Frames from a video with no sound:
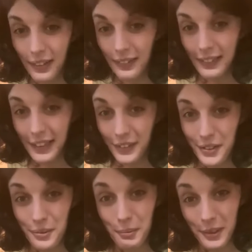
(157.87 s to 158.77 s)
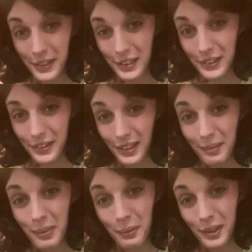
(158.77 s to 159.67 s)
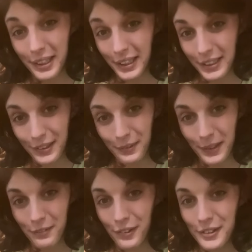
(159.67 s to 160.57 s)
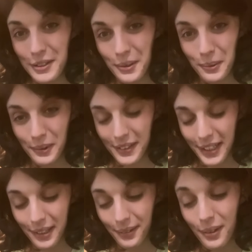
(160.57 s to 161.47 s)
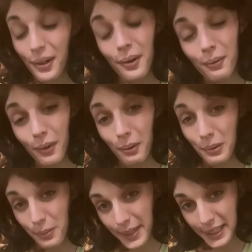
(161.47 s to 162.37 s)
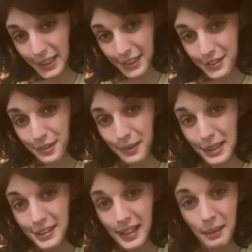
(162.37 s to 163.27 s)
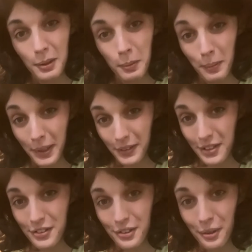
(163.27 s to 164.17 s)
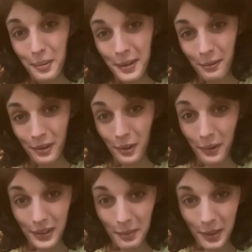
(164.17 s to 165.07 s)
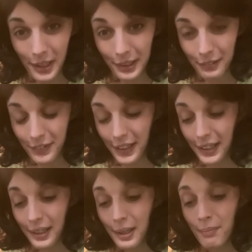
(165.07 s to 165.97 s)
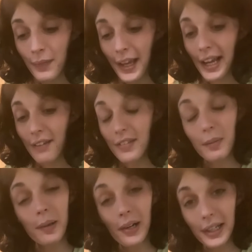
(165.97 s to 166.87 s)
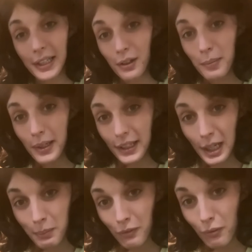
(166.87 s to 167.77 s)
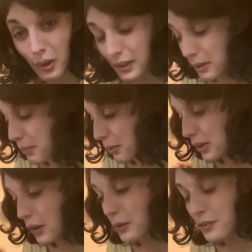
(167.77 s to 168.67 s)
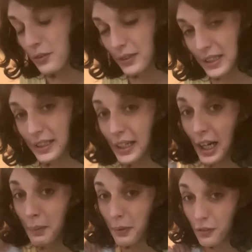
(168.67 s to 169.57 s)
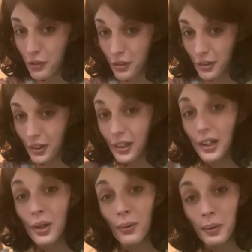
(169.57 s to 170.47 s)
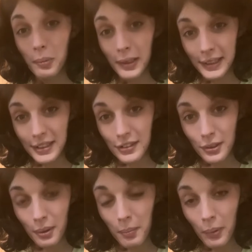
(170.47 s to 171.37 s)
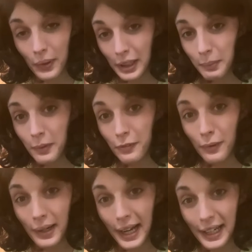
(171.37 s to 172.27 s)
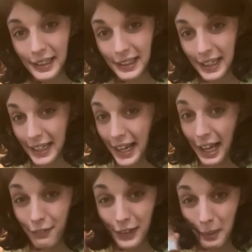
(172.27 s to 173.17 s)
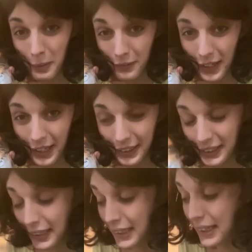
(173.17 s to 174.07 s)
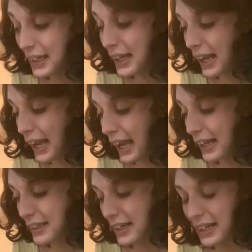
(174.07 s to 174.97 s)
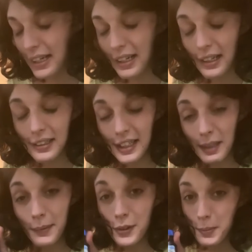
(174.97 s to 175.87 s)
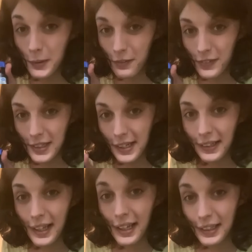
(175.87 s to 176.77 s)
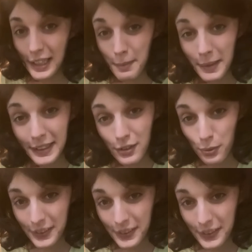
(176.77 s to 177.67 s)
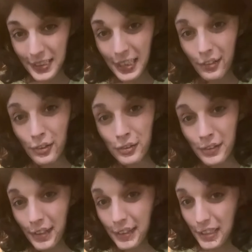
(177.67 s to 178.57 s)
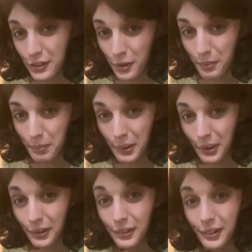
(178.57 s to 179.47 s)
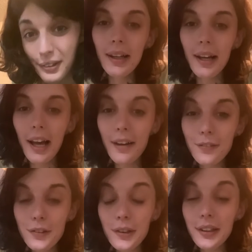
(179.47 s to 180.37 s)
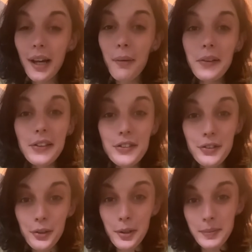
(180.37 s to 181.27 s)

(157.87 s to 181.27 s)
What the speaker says: That looks really good, but we're gonna need to wait for it to cool down. While we're waiting, it's a great time to prepare the syrup that will go on the baklava. I have in the pot here about a cup of water, but we'll also need a cup of sugar. We'll bring this to a boil before adding a half cup of honey and a tablespoon of vanilla, keeping these whisked together so that they don't burn. After allowing the syrup to